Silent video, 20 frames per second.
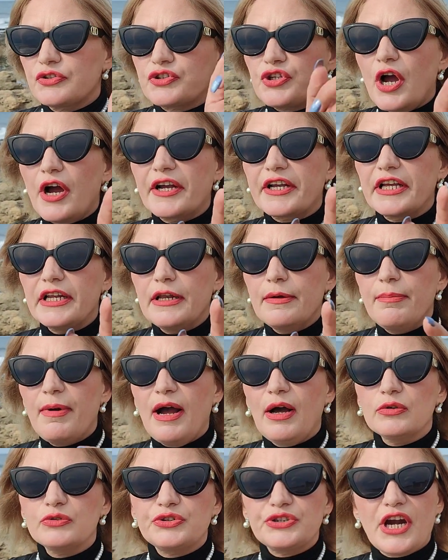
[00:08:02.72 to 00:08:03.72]
Talking
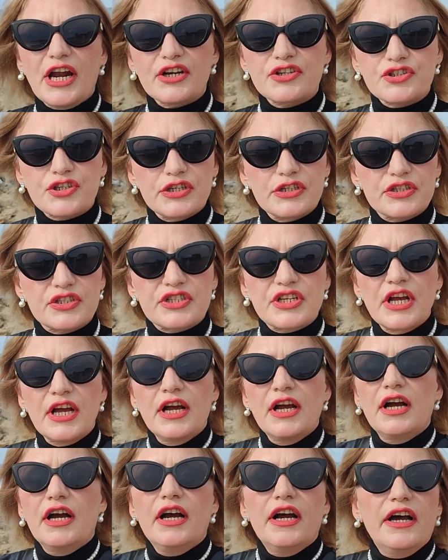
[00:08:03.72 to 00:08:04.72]
about Russians,
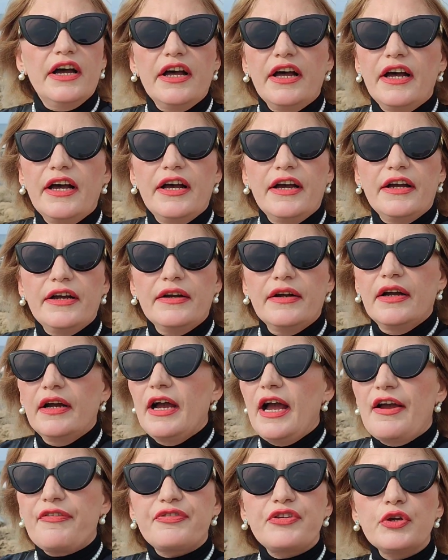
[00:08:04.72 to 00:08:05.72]
a
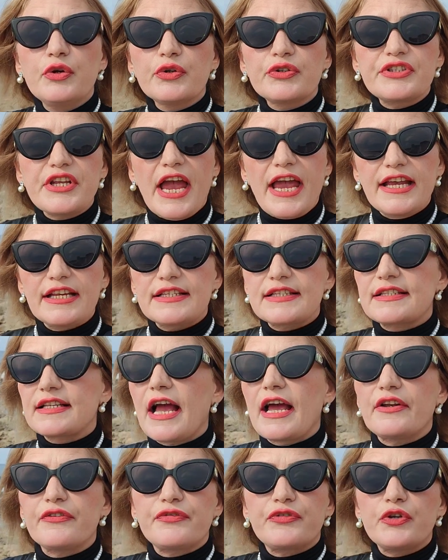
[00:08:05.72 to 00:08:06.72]
few days
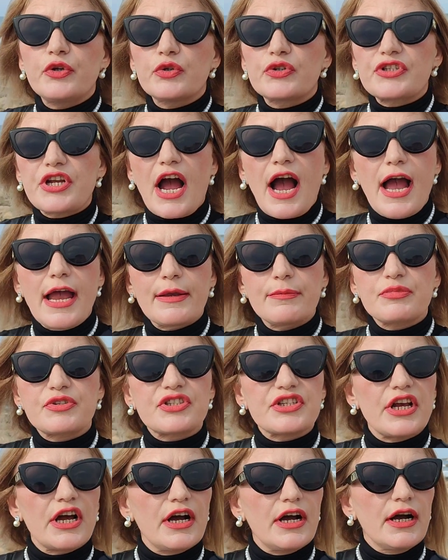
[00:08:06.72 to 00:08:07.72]
and few
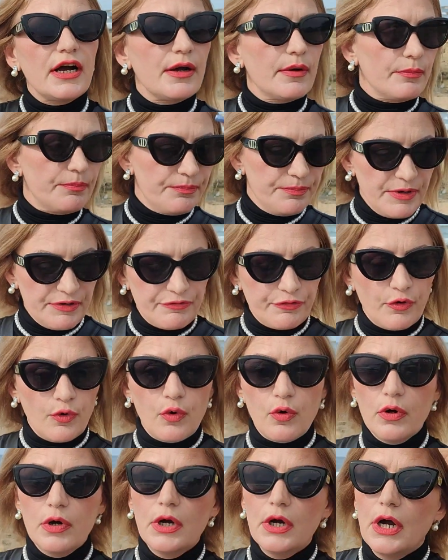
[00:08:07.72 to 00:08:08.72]
times
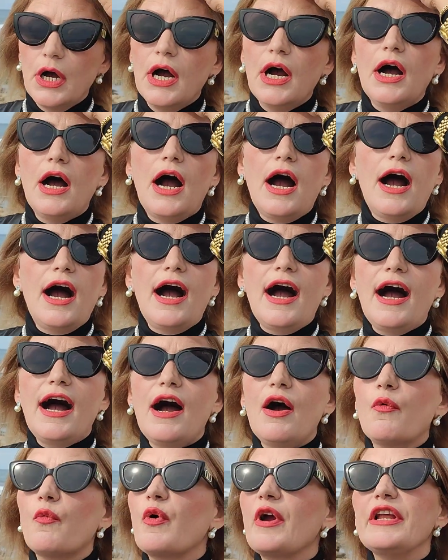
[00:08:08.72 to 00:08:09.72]
before,
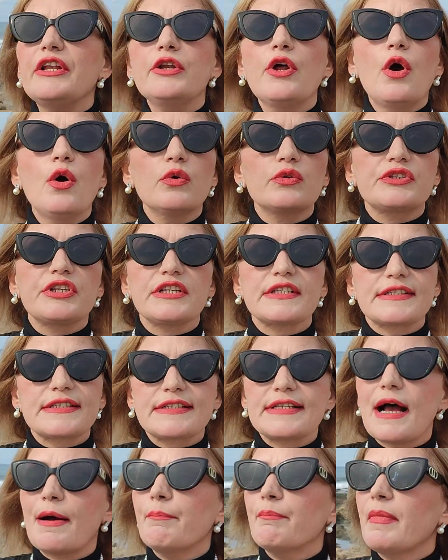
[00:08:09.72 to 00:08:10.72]
we noticed
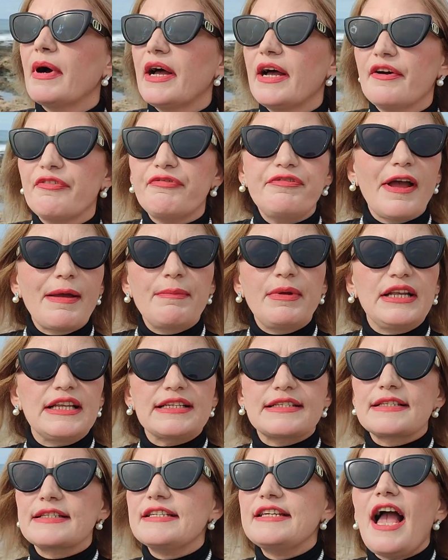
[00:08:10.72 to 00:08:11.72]
some
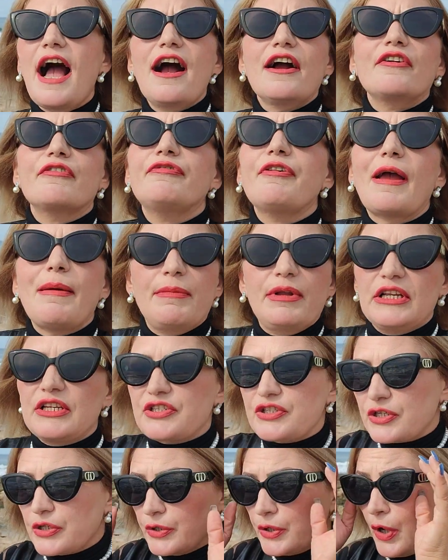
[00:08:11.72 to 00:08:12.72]
families, young
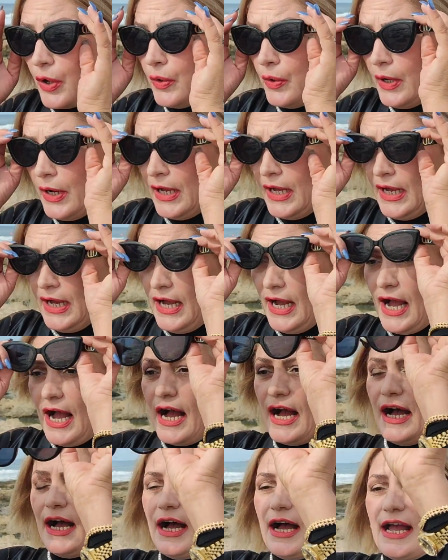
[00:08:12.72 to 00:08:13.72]
families, you know,
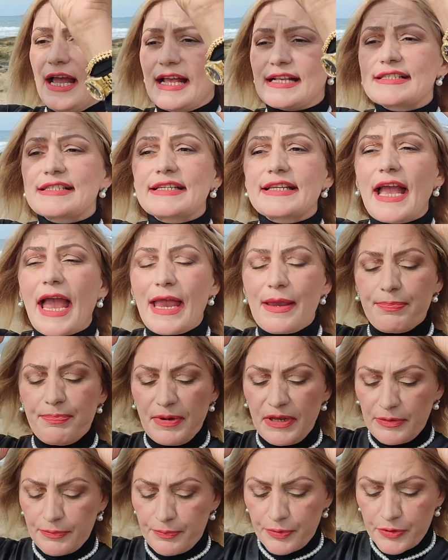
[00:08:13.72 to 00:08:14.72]

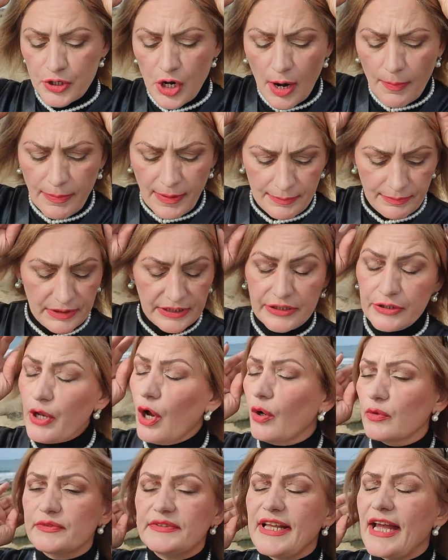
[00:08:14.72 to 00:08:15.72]
escaping probably,
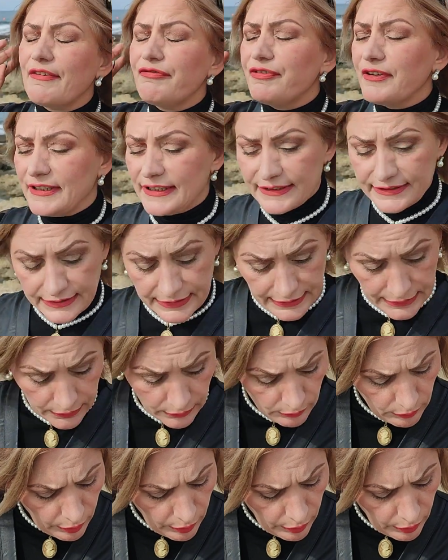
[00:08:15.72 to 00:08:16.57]
no, definitely,